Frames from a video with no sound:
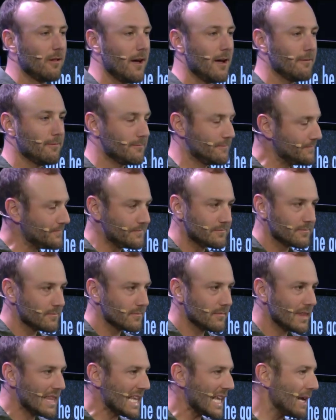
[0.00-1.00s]
your life?
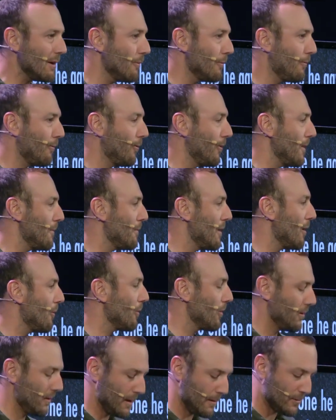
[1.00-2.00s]
It would flip
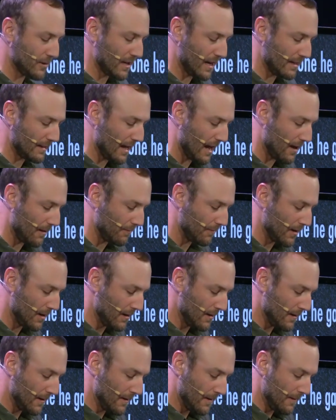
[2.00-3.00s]
my world upside down.